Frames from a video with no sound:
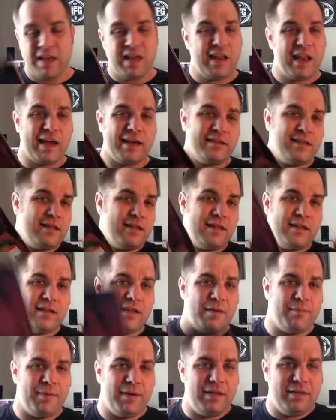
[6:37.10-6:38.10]
like I said, it
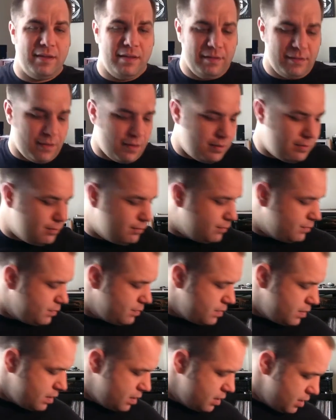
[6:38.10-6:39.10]
ended up being decent.
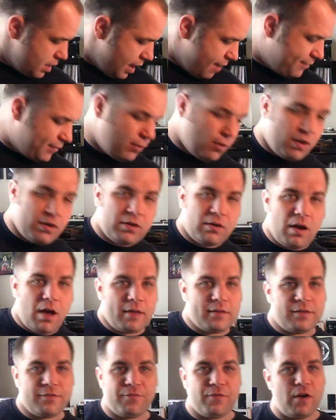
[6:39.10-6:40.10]
If you run
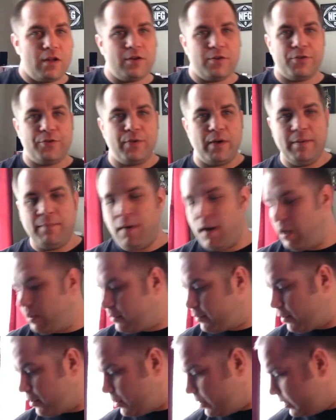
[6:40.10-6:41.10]
across it for under three
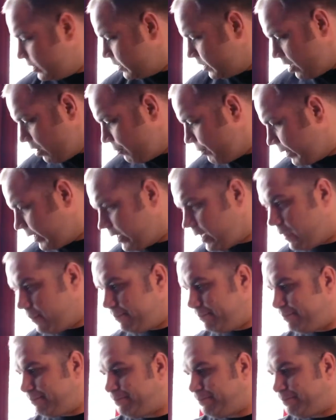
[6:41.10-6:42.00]
bucks, or you know, pick it up.